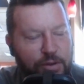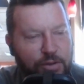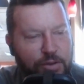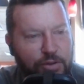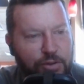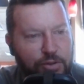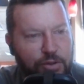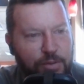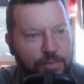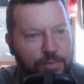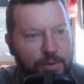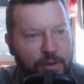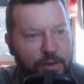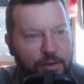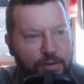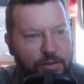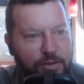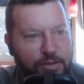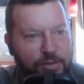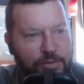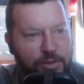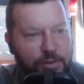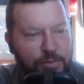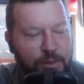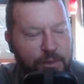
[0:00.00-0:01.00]
trip? I know
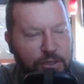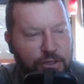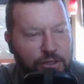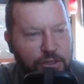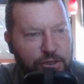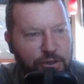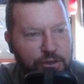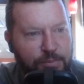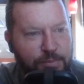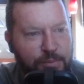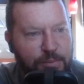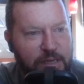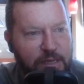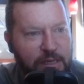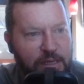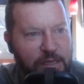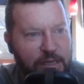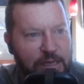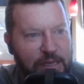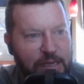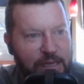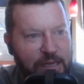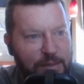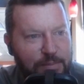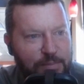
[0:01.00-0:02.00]
you mentioned your
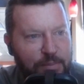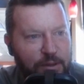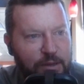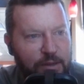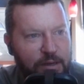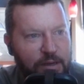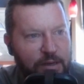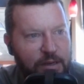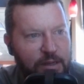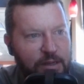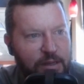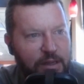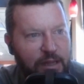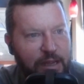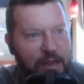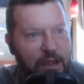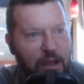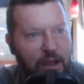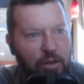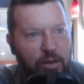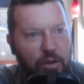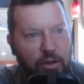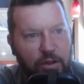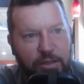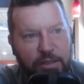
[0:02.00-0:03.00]
knee, but like
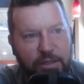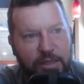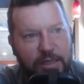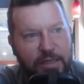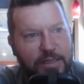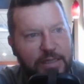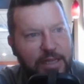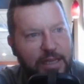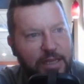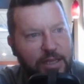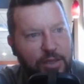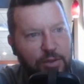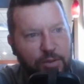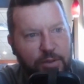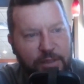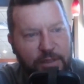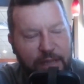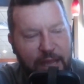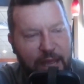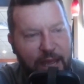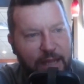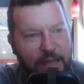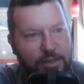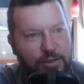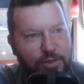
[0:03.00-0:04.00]
how long did it take you
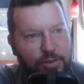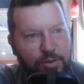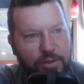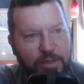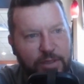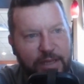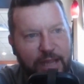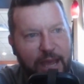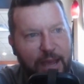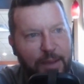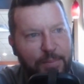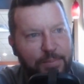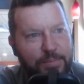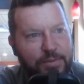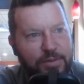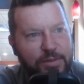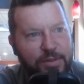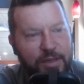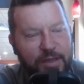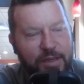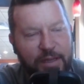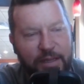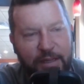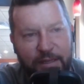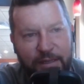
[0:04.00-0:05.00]
adapt
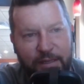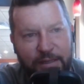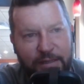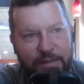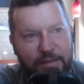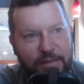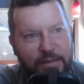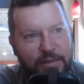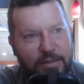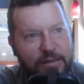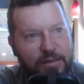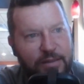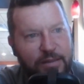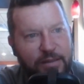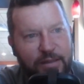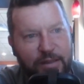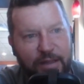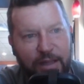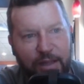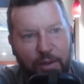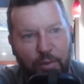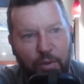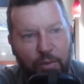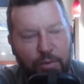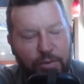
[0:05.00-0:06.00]
and
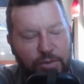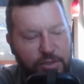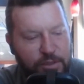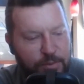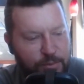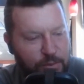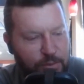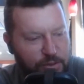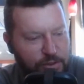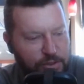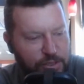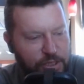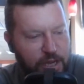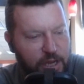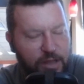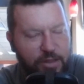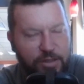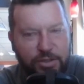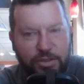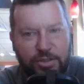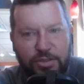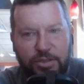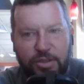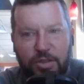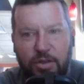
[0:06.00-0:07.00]
like what were some other
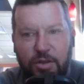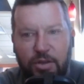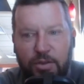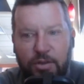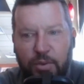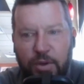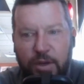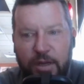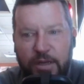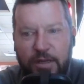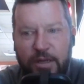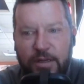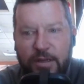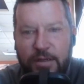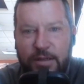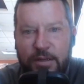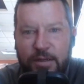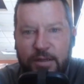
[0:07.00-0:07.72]
challenges along the way?